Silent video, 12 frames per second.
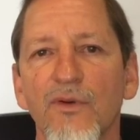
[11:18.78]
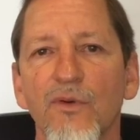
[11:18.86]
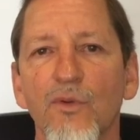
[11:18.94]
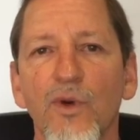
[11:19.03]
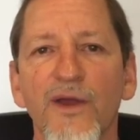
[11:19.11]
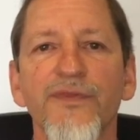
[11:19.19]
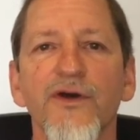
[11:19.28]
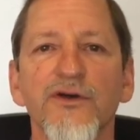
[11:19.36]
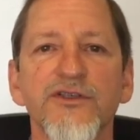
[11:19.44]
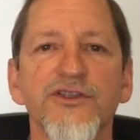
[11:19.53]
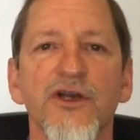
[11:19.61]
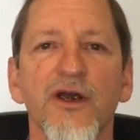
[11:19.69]
what
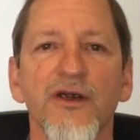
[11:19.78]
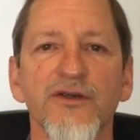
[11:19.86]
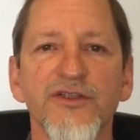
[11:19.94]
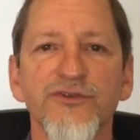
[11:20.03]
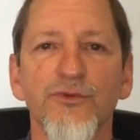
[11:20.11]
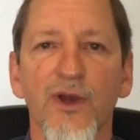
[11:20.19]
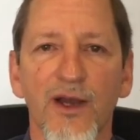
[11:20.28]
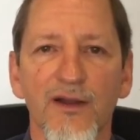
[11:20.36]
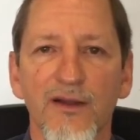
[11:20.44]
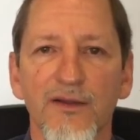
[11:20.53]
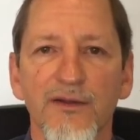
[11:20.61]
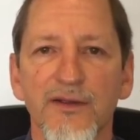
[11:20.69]
those are as
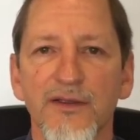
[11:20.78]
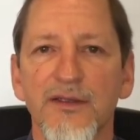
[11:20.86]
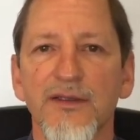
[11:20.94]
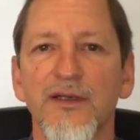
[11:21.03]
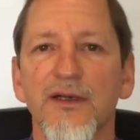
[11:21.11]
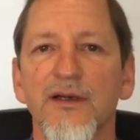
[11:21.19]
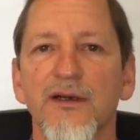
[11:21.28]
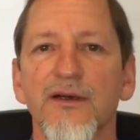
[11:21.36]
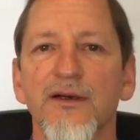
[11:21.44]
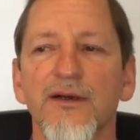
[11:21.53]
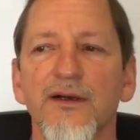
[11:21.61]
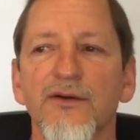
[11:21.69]
well.
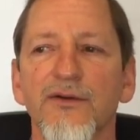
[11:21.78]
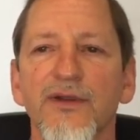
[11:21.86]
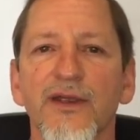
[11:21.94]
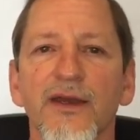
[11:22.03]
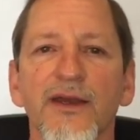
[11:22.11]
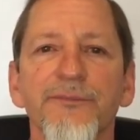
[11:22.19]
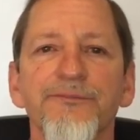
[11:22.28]
Okay.